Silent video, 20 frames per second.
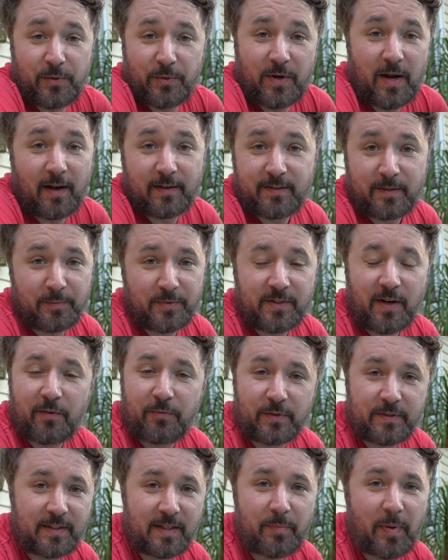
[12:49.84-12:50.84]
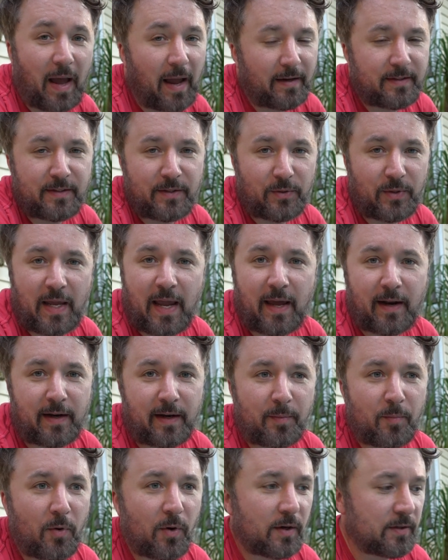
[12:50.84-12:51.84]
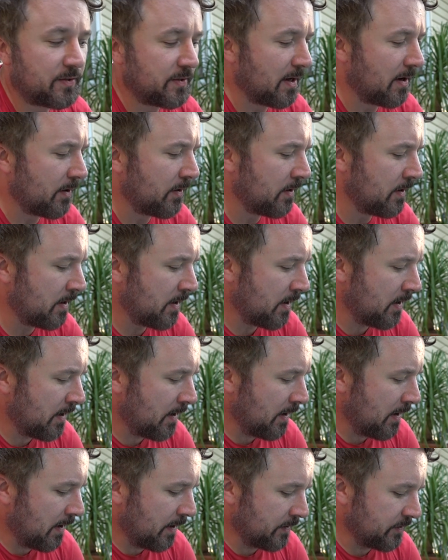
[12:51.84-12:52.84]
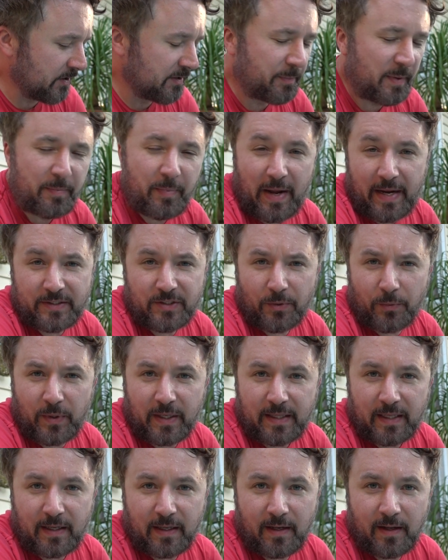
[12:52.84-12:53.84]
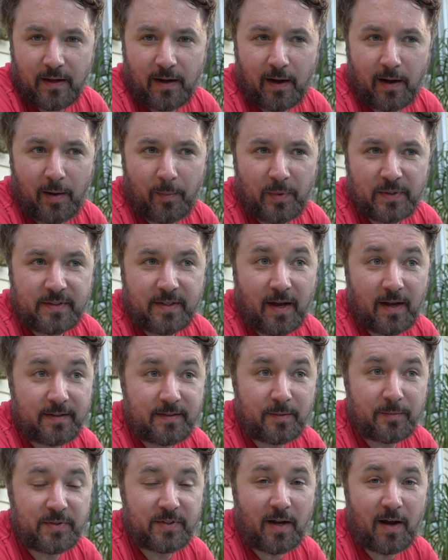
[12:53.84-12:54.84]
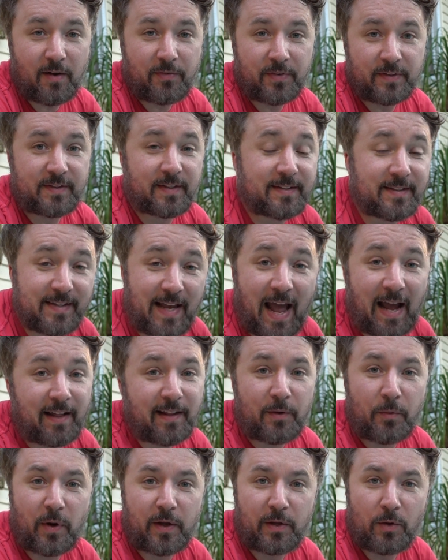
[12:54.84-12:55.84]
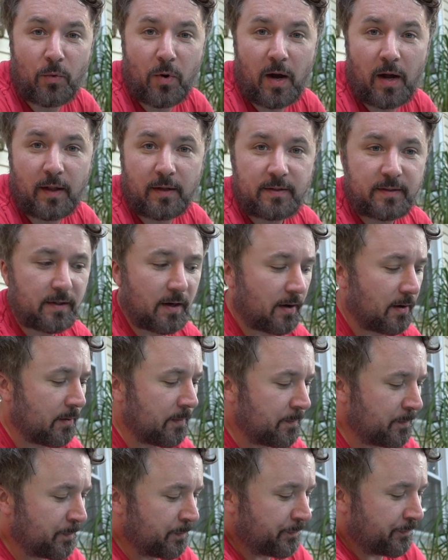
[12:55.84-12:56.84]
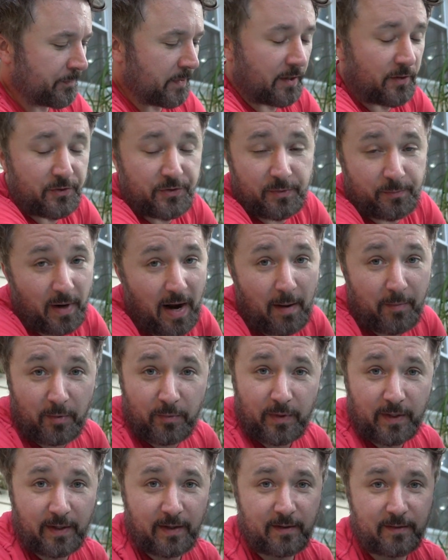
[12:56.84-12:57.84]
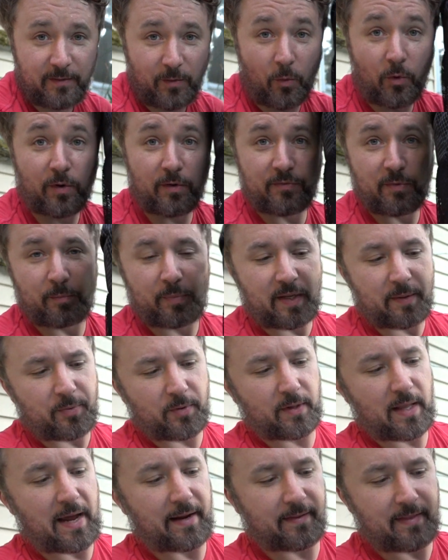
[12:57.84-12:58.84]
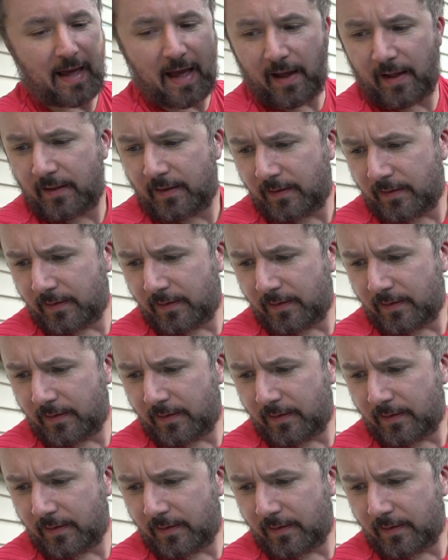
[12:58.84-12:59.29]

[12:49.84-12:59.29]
custom stuff with Z-Packs, and you can't anymore. So just be patient with it. It's custom stuff. It's exactly what you want. So you should probably order from people like that.